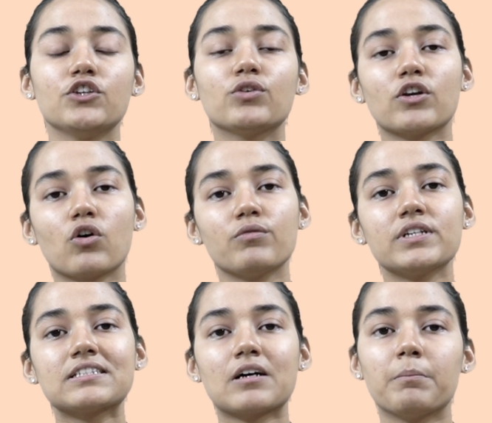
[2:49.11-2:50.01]
You can
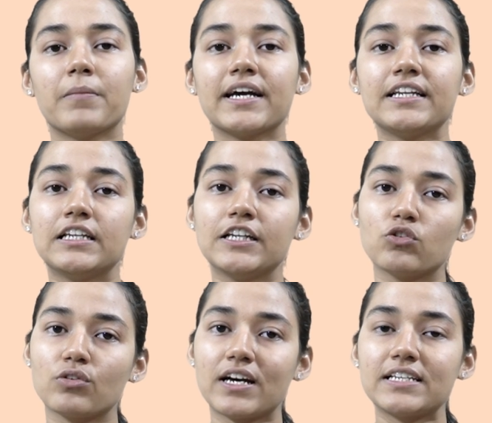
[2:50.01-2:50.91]
always combine
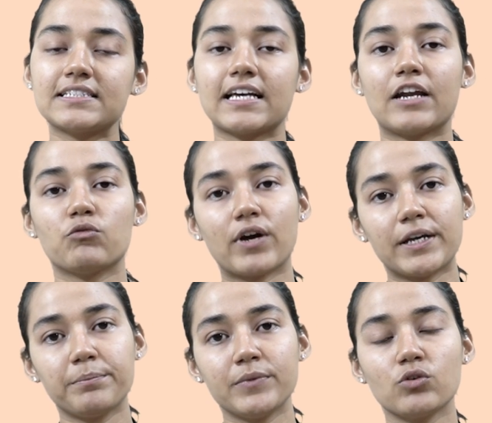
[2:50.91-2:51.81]
licorice and
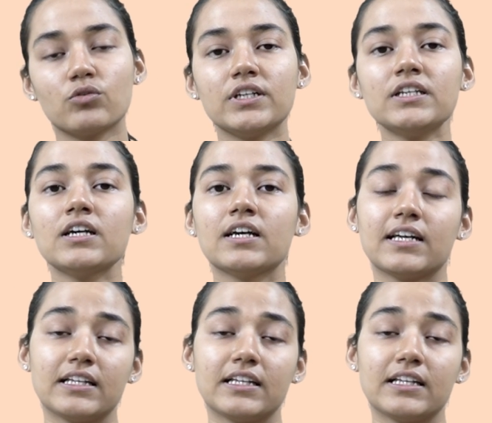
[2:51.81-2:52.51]
white peony,